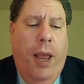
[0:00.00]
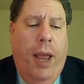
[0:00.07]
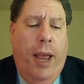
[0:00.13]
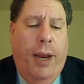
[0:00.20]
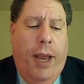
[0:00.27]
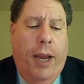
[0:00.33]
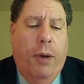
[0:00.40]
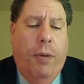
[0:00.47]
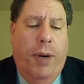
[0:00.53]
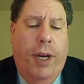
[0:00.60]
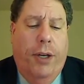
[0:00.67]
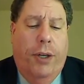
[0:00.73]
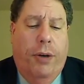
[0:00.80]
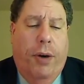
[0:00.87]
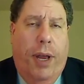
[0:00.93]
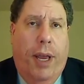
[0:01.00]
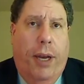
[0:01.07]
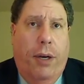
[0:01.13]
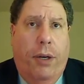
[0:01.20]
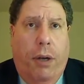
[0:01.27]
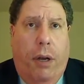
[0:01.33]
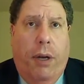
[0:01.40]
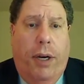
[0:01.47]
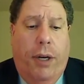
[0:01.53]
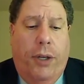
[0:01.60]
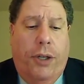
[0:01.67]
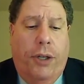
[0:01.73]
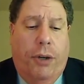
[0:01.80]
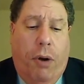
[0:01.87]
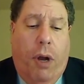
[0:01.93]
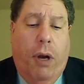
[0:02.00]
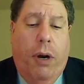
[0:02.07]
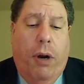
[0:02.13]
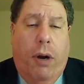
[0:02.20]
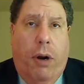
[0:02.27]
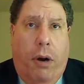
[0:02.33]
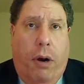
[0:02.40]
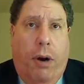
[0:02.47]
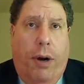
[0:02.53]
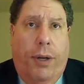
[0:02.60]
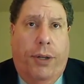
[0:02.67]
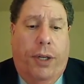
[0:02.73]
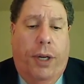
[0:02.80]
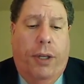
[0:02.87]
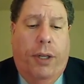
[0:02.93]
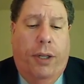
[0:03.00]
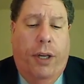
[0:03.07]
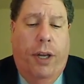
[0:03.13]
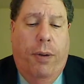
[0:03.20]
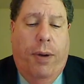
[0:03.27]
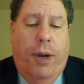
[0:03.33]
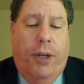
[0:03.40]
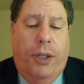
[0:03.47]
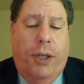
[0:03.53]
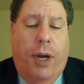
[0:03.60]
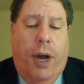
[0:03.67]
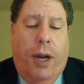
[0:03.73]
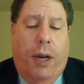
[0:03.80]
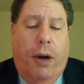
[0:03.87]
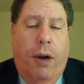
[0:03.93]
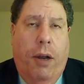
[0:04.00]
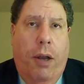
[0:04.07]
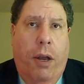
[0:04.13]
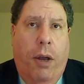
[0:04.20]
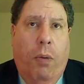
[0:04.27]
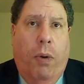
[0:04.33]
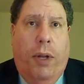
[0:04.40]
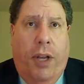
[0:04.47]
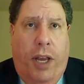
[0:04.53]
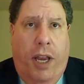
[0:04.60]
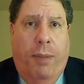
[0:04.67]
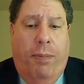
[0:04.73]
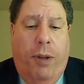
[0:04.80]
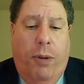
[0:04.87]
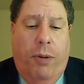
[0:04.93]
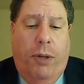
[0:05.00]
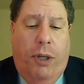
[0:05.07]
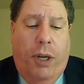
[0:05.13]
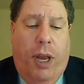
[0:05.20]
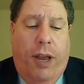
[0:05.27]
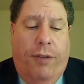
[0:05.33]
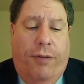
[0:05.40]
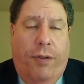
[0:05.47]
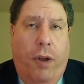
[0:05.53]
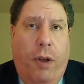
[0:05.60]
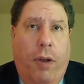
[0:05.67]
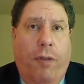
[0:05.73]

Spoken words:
An equity trade done in a stronger currency than the U.S. dollar will keep you safe.